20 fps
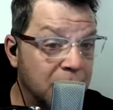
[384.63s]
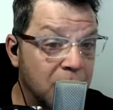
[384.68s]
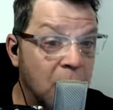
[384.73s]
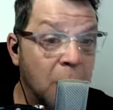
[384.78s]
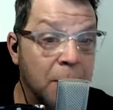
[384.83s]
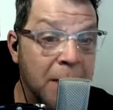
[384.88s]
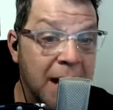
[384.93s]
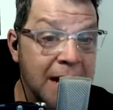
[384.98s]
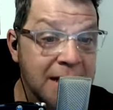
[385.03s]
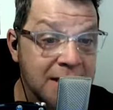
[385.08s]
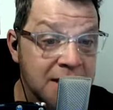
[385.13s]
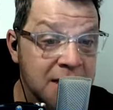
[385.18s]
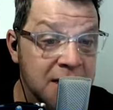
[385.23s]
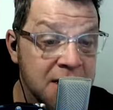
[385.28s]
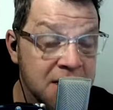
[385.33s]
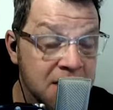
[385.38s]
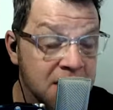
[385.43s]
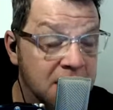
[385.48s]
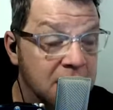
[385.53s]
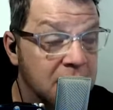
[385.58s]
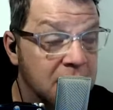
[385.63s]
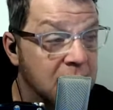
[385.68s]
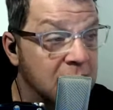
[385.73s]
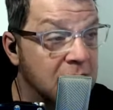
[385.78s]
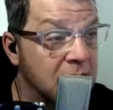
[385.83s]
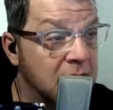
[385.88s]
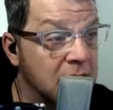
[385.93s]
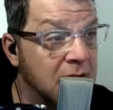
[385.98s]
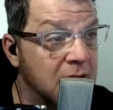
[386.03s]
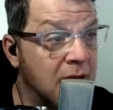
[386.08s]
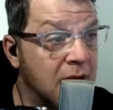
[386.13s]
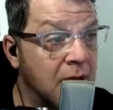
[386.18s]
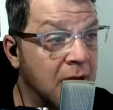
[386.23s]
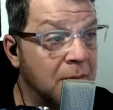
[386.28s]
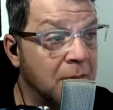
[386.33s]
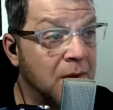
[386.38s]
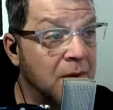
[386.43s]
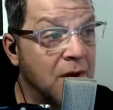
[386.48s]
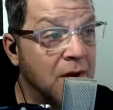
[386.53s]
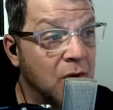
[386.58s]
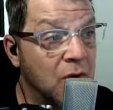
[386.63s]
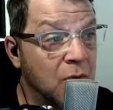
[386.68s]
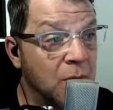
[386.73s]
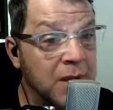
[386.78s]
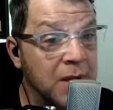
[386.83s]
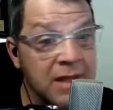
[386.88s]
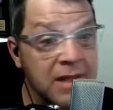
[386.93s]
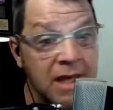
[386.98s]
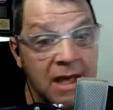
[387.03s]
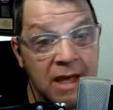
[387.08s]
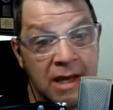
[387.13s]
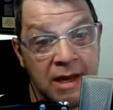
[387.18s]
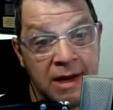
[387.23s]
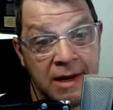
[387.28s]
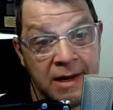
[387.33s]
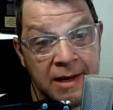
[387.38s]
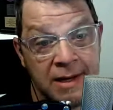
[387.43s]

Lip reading: or past tense. But they,